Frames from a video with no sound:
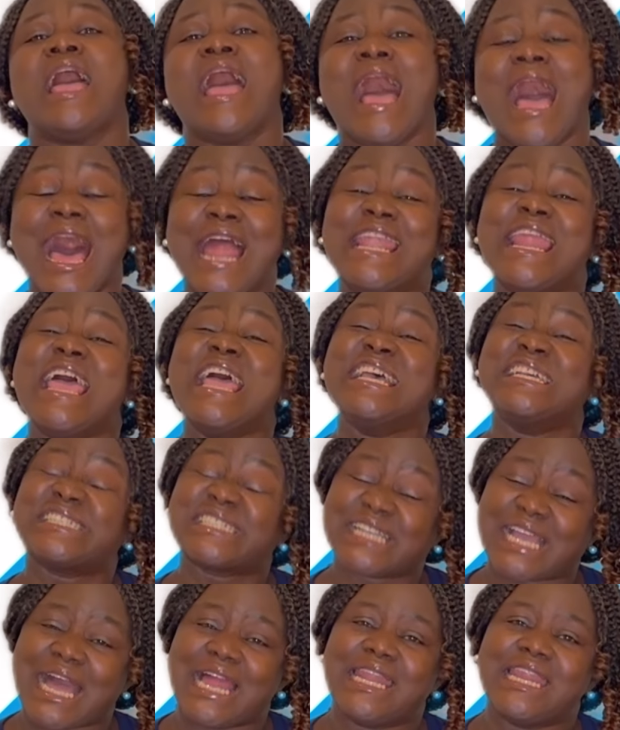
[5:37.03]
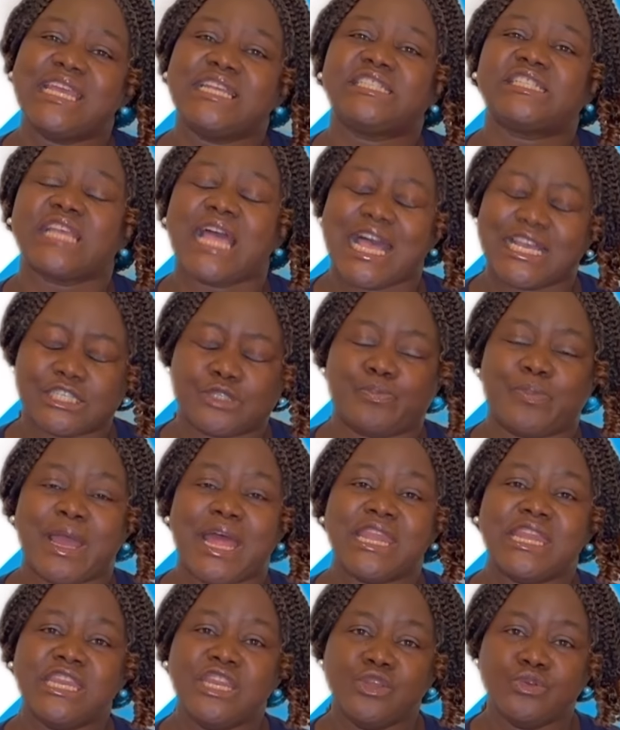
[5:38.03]
And escalate as per
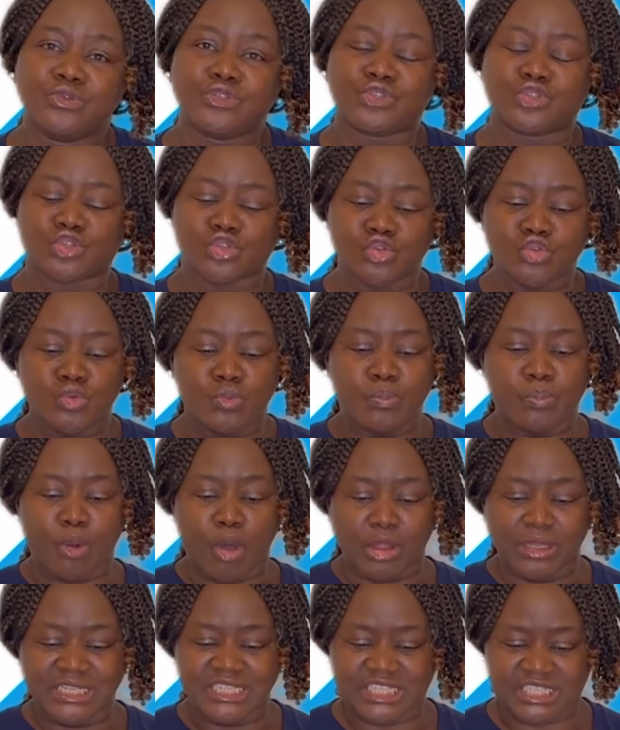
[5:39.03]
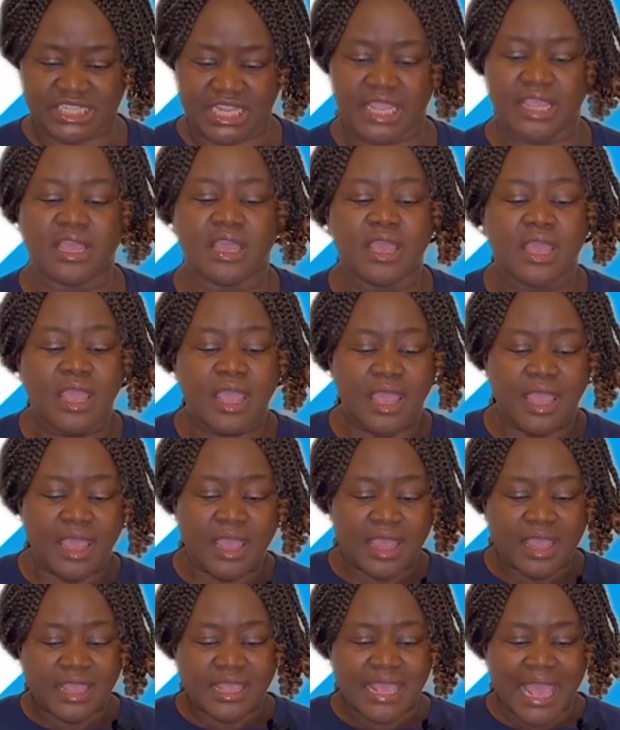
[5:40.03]
news 2 policy.
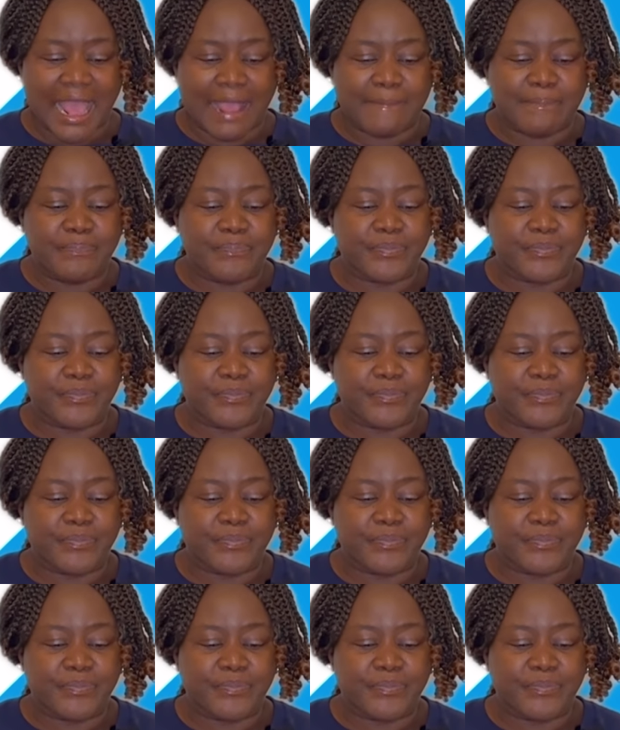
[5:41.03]
Yeah.